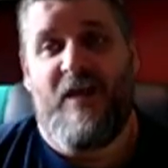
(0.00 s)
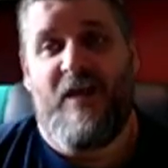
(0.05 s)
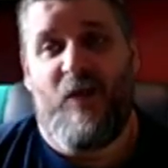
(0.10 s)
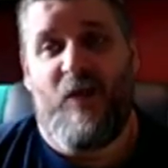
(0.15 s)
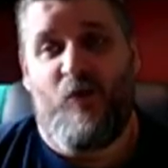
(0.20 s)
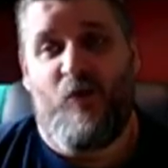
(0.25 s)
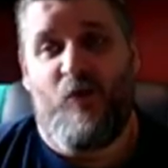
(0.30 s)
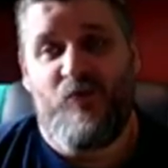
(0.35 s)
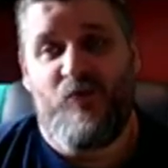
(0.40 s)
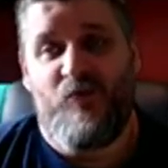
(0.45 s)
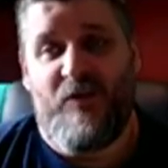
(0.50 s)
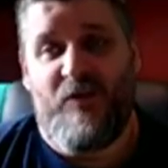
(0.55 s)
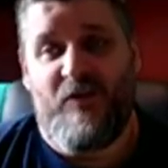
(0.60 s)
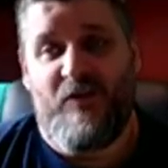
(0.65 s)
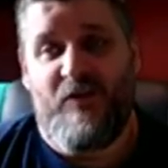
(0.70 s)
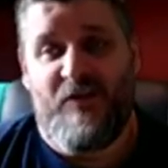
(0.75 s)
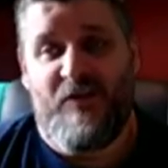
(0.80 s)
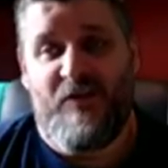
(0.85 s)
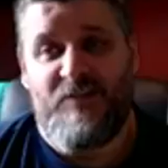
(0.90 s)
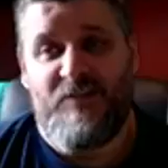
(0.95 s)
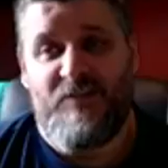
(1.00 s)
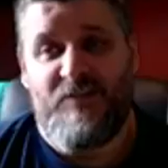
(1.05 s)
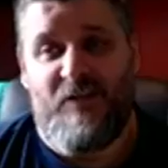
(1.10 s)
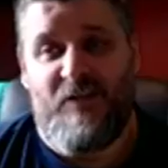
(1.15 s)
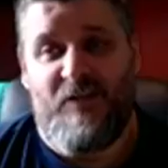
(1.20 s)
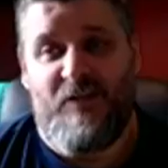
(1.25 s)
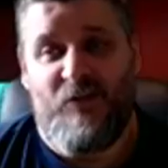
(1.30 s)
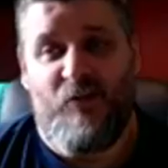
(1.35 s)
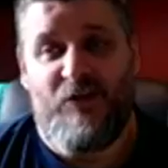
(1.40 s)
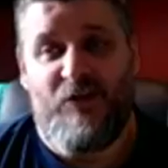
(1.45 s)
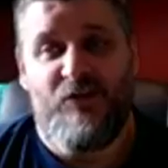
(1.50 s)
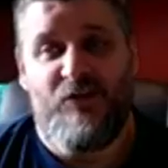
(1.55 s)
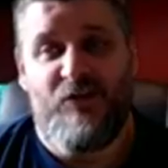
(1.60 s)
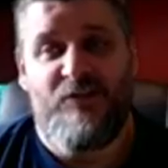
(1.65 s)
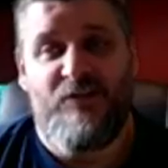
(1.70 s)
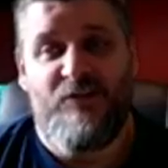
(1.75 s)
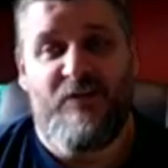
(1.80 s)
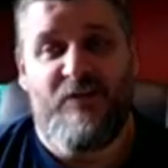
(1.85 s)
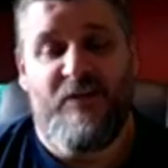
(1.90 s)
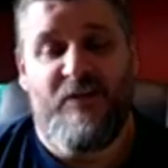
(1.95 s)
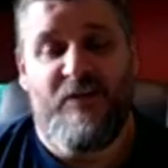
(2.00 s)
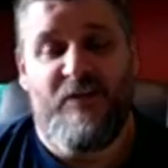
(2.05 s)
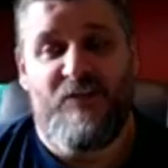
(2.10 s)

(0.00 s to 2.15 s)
and once we click Select Winners,